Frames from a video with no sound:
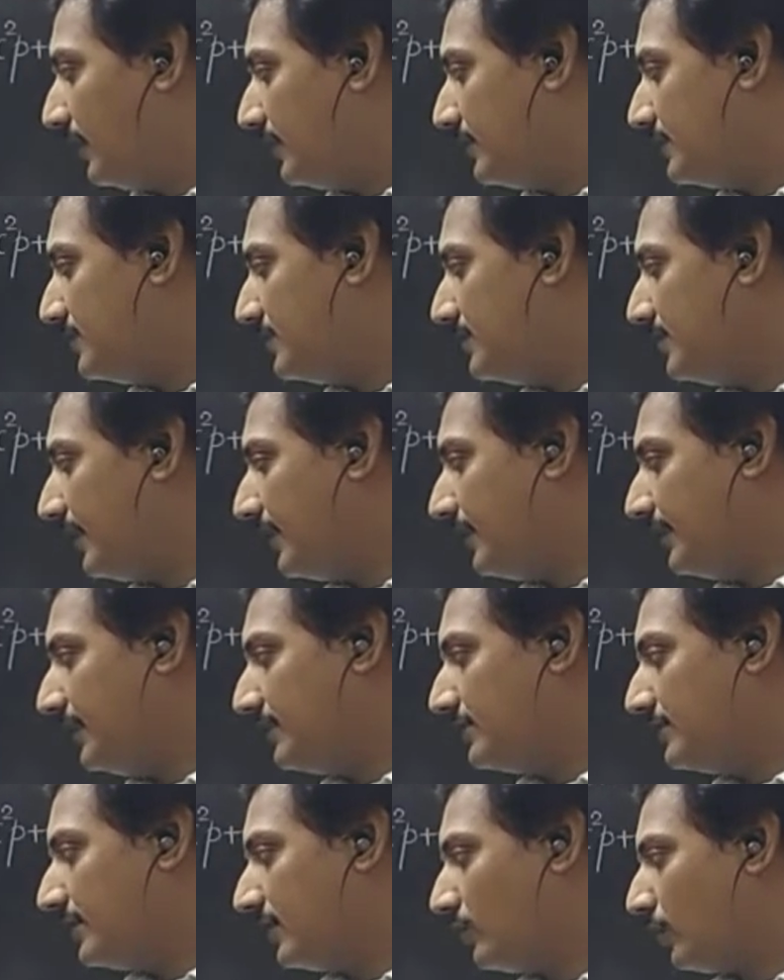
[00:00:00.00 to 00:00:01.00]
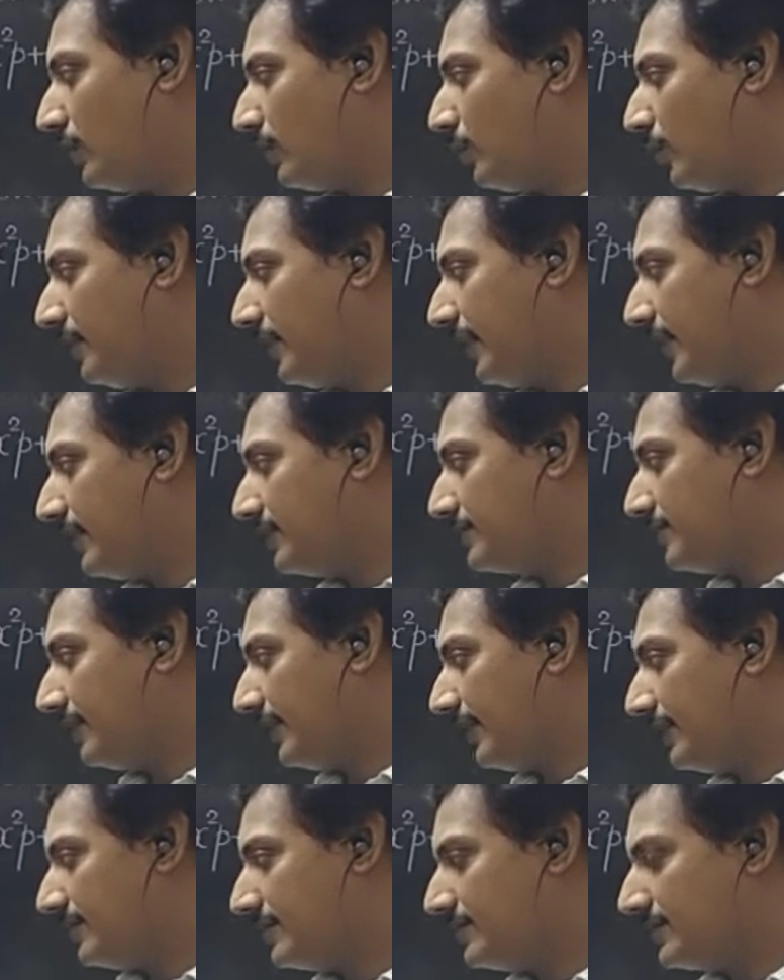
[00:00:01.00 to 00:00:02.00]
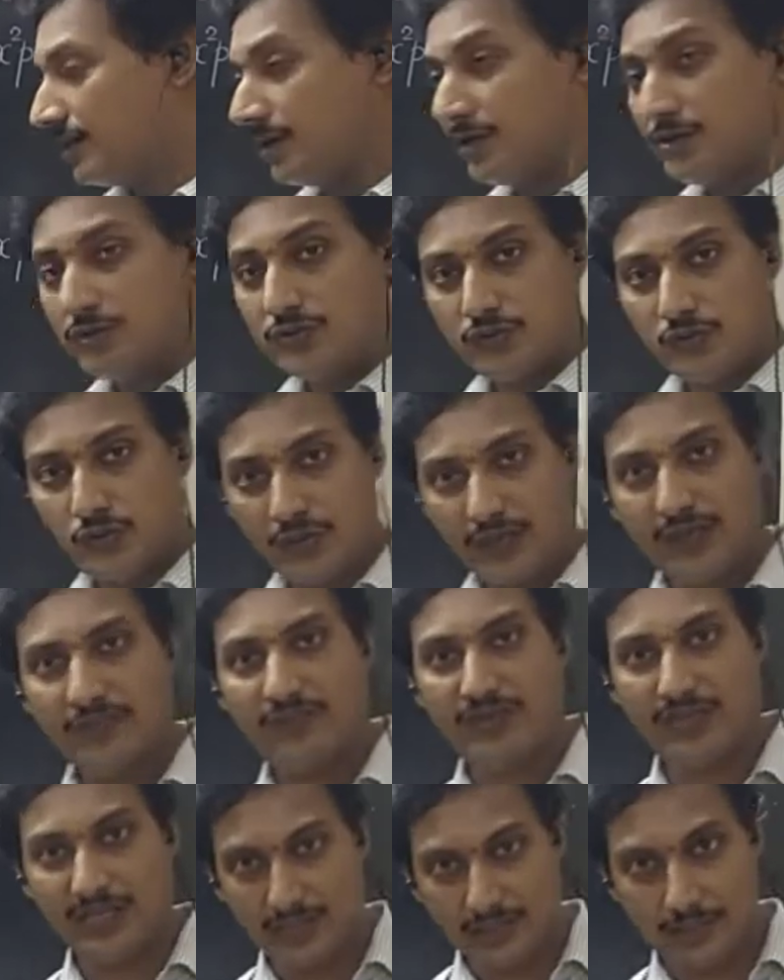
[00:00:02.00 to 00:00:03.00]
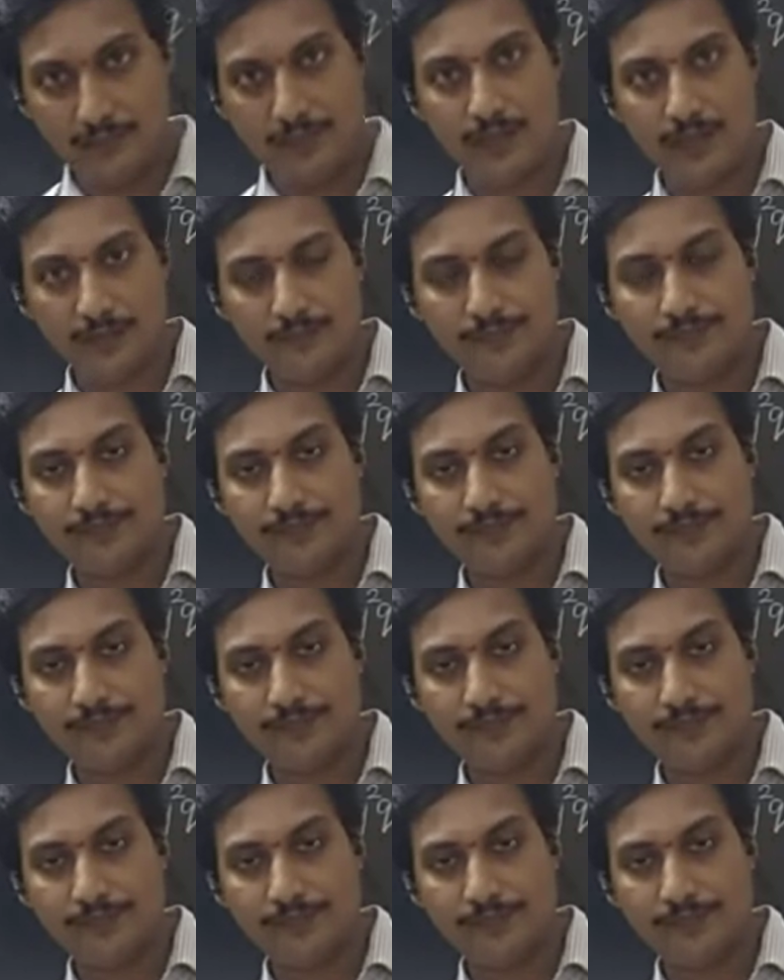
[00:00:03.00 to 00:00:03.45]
z dz. What about x? X is also a variable.